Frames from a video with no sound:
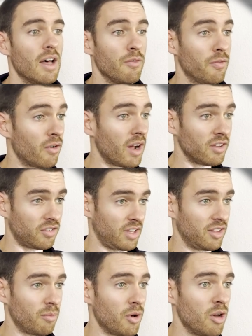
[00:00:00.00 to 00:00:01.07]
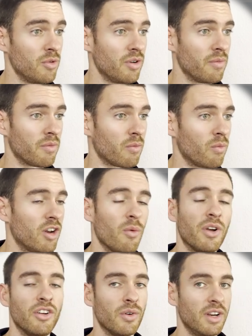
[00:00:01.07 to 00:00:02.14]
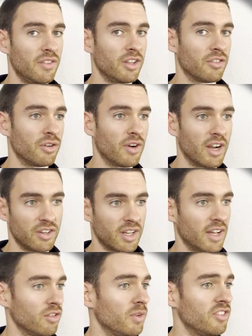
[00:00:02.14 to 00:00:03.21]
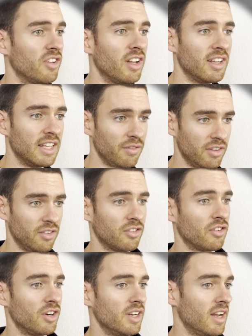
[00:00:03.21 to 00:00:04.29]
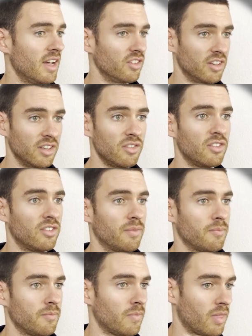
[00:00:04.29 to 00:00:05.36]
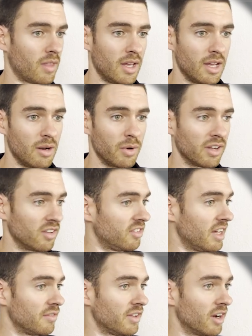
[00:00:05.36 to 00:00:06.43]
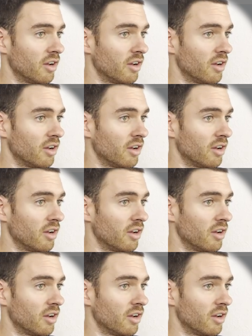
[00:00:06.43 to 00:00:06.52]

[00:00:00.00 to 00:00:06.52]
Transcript: For us at the moment, we don't want to do anything too rash, okay? So we're just going to leave this screen as it is, and we're going to save that